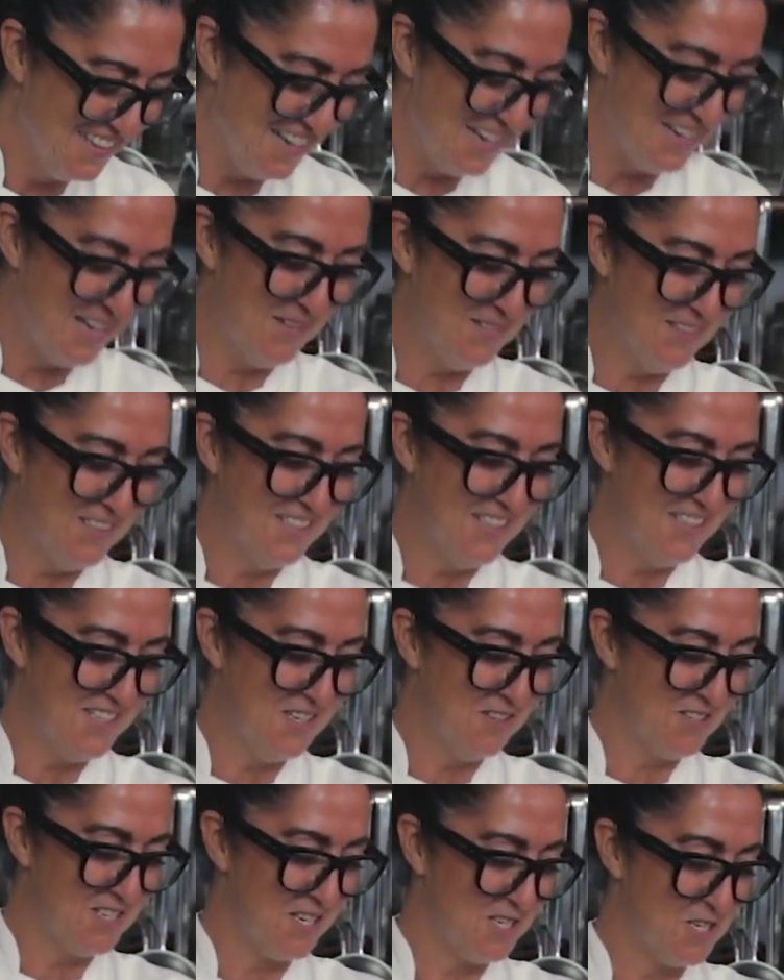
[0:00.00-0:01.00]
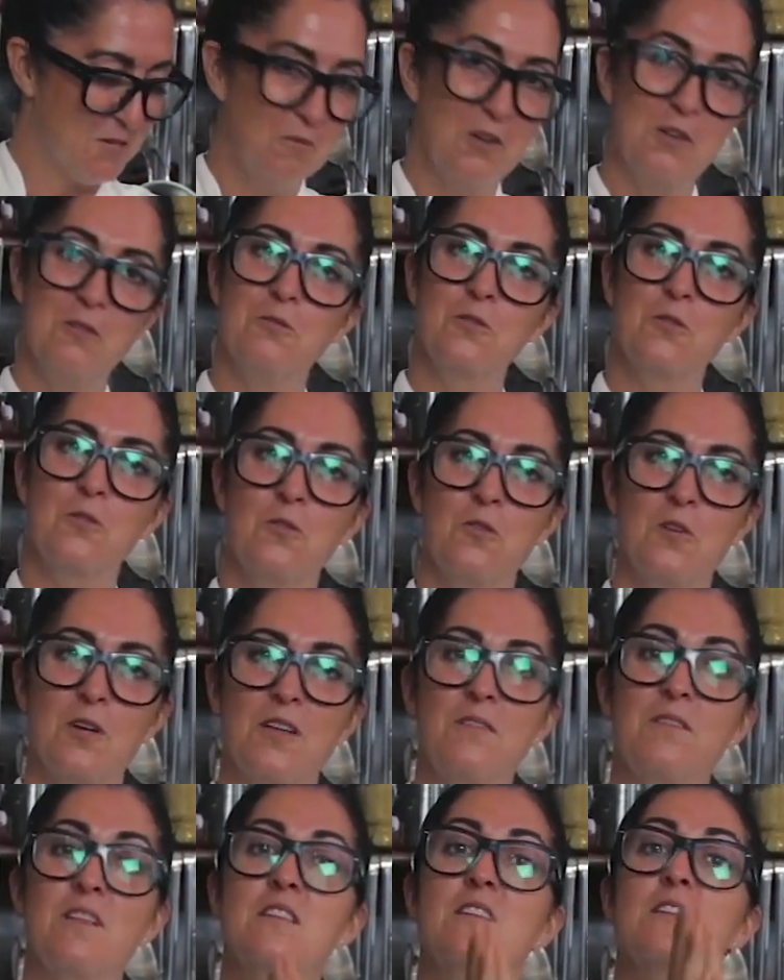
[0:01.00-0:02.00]
I love it, and you're such a wonderful cook.
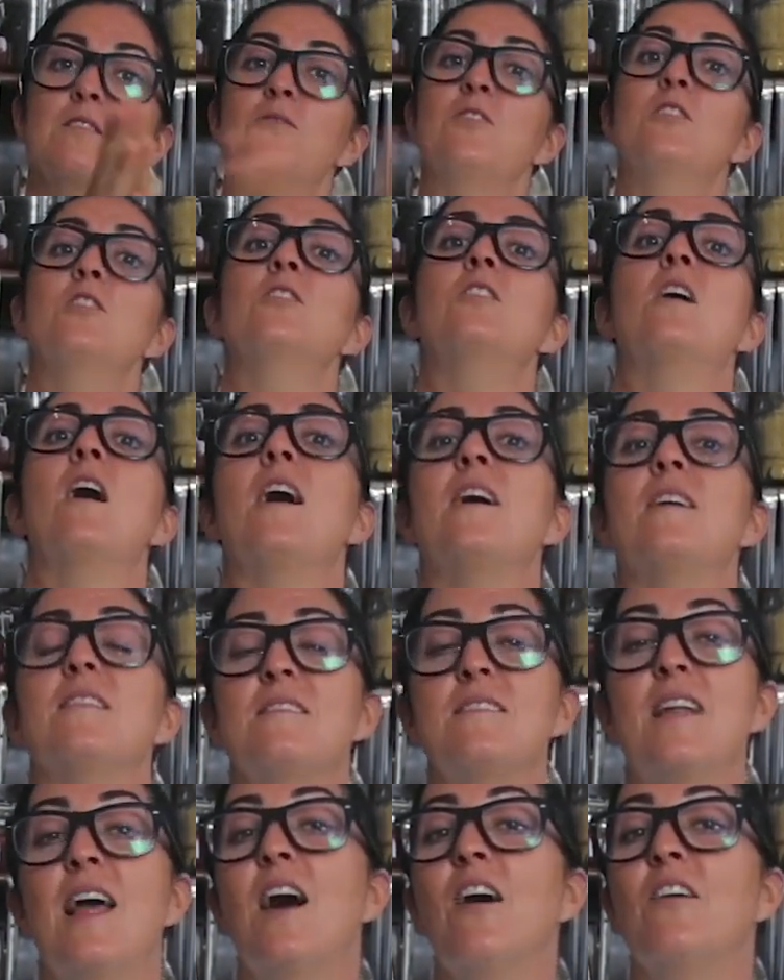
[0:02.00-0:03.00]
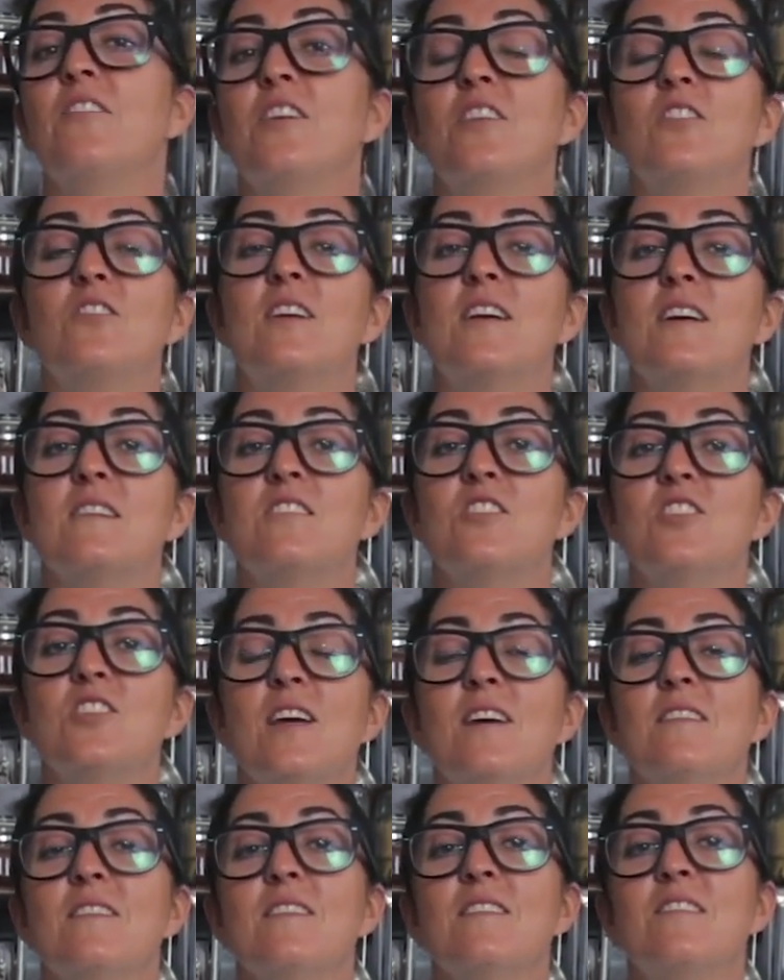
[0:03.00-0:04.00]
And this is for you guys now, that you get to
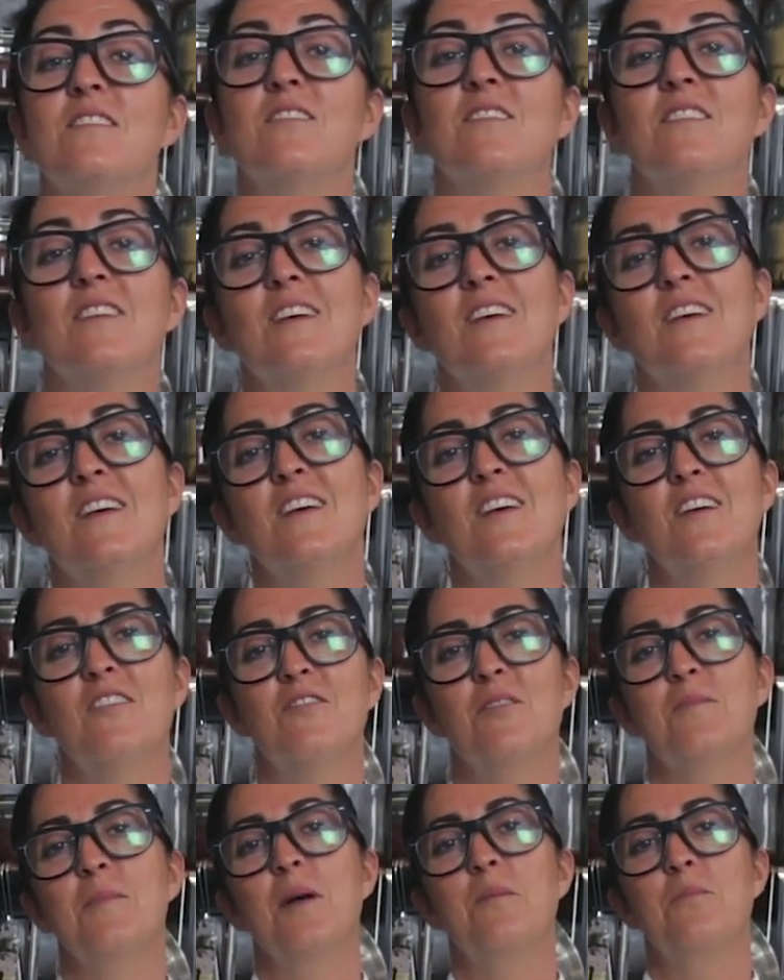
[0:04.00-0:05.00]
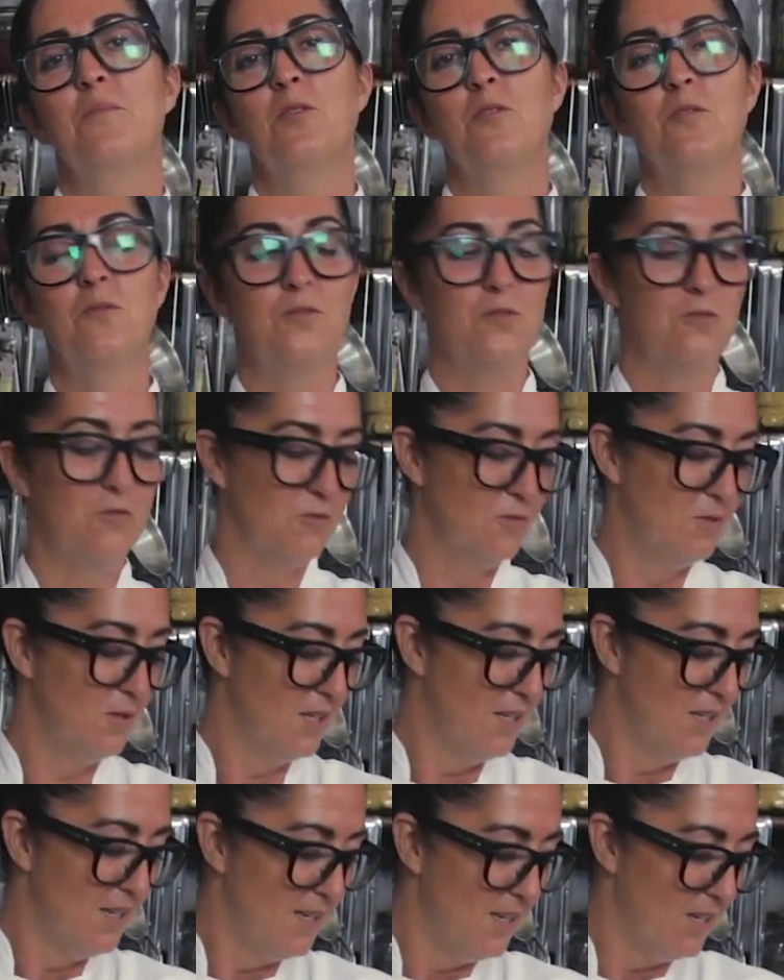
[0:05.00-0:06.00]
share this from our beautiful
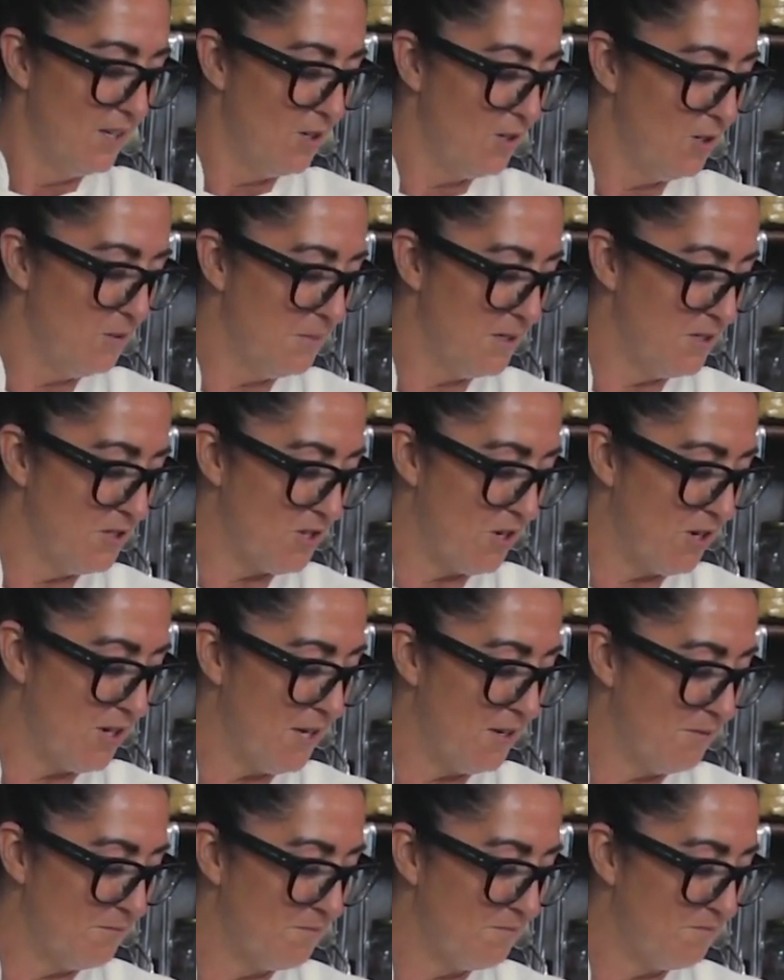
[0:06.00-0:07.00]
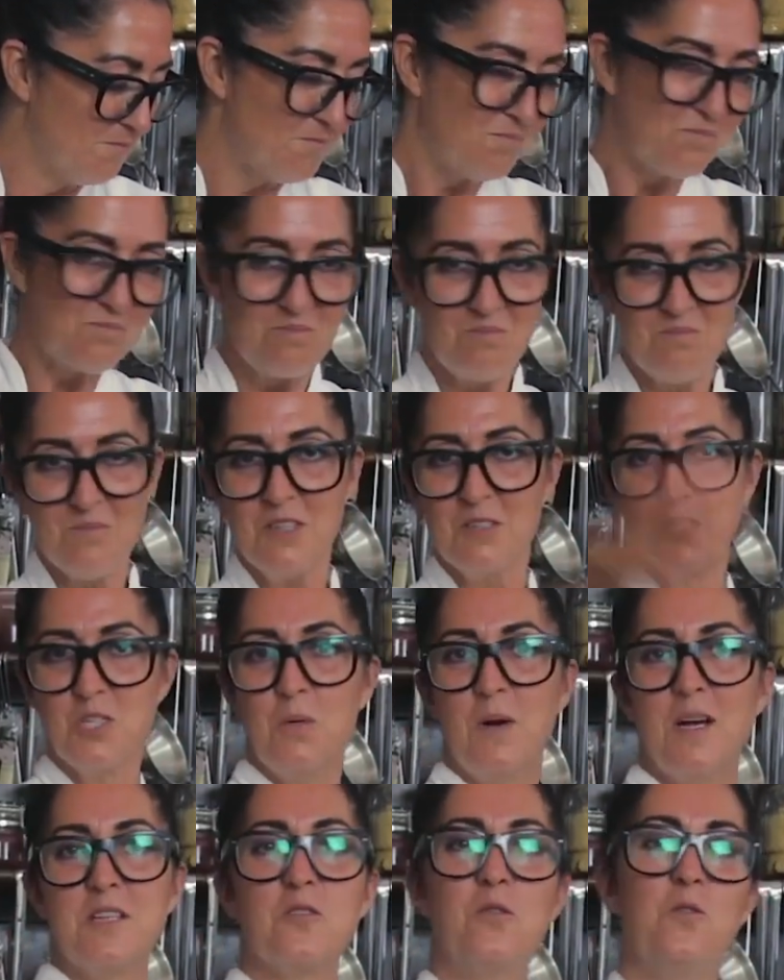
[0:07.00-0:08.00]
human Donna
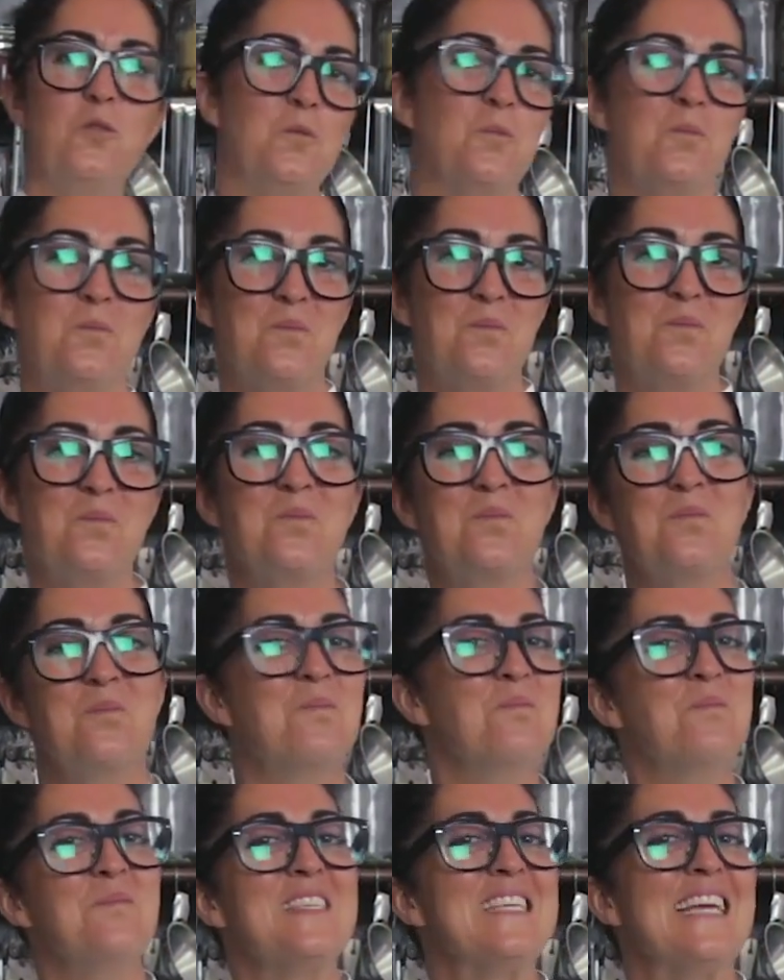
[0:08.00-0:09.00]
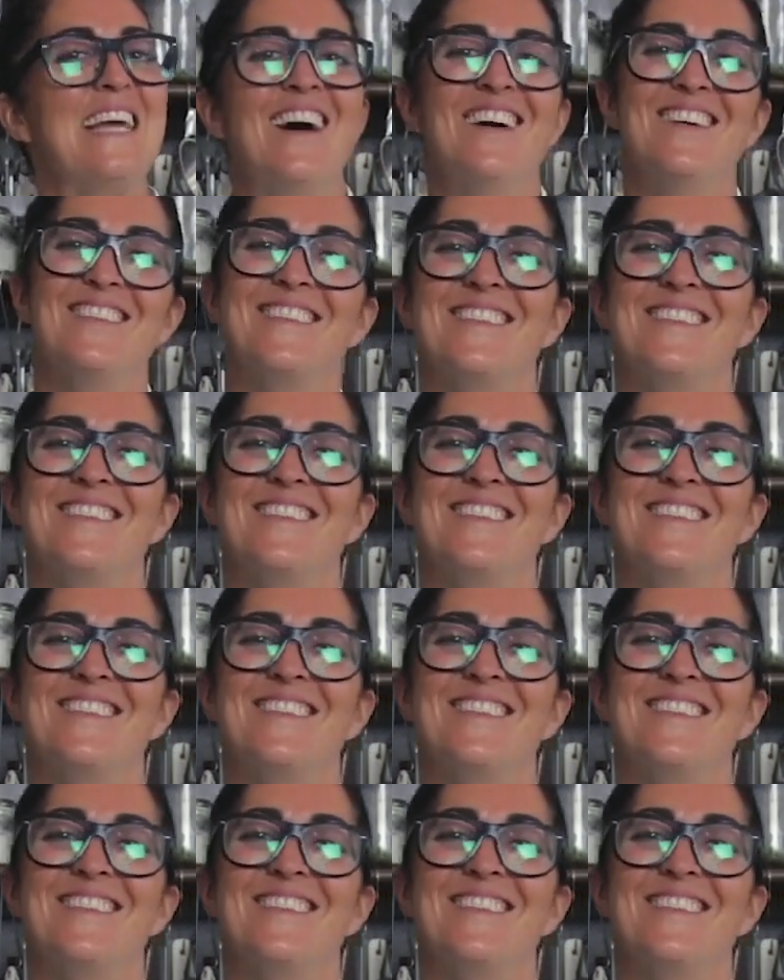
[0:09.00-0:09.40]
to us all. See ya.